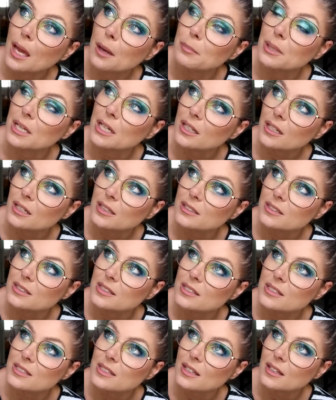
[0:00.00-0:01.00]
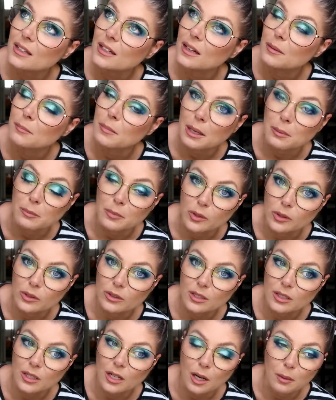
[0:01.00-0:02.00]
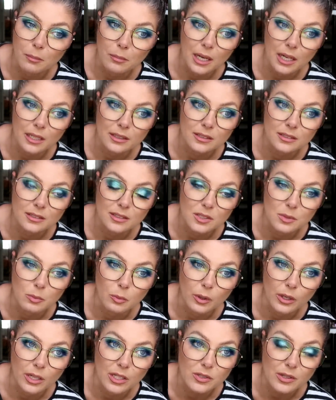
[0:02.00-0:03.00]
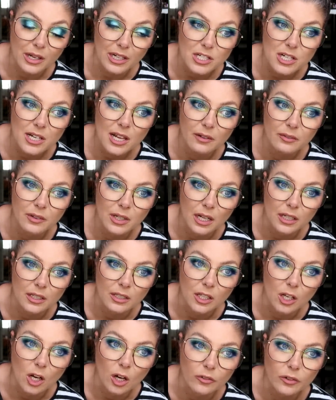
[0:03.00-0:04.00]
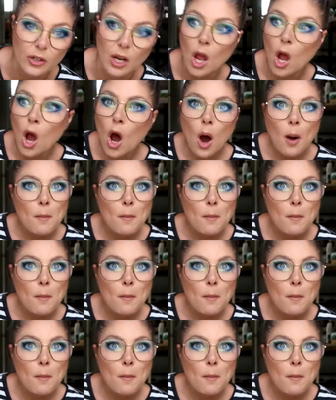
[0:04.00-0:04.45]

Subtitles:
because my milk gone bad this morning, so I actually haven't had any coffee today.